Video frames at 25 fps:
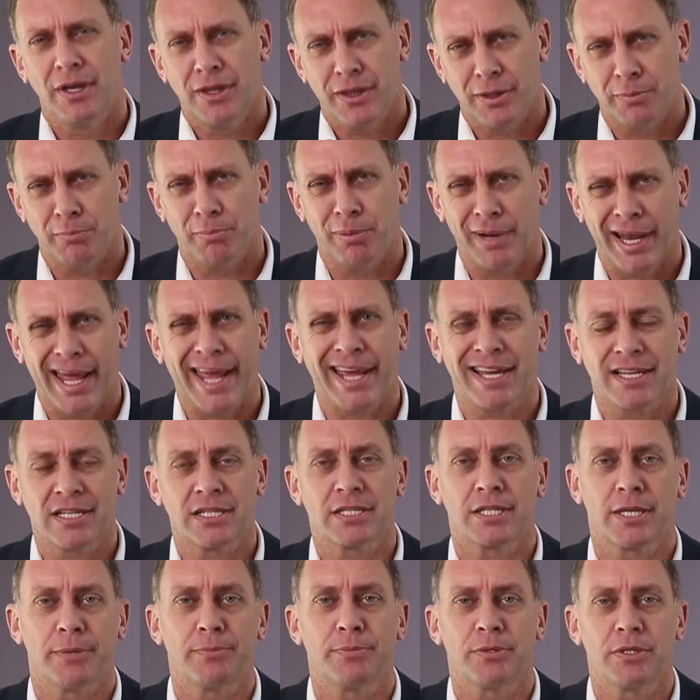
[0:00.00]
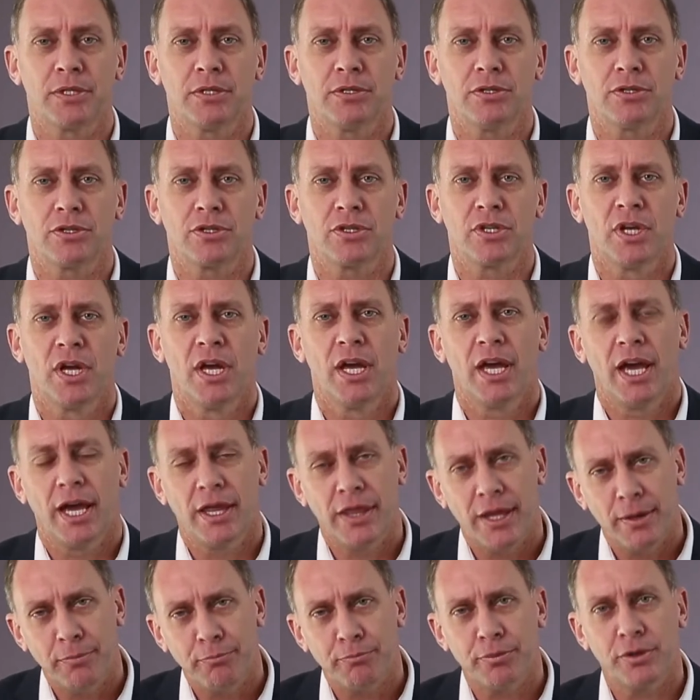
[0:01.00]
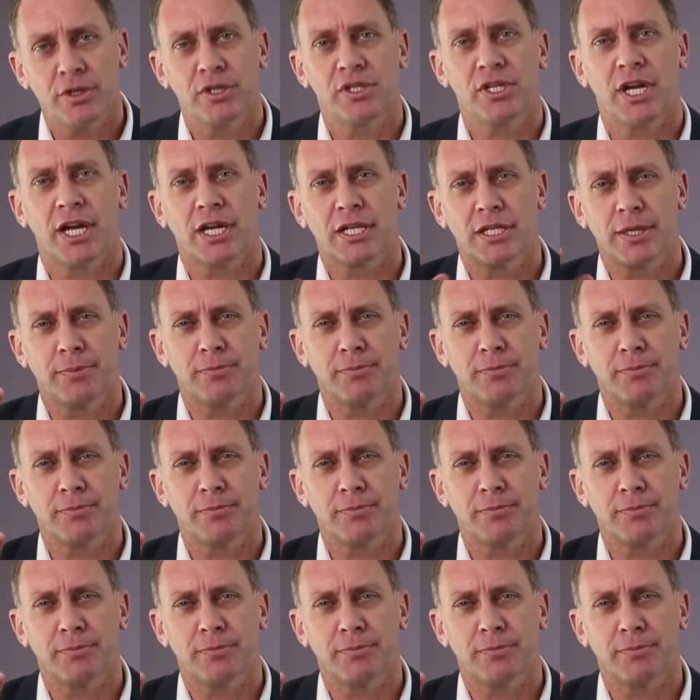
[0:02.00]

the black substance, and then project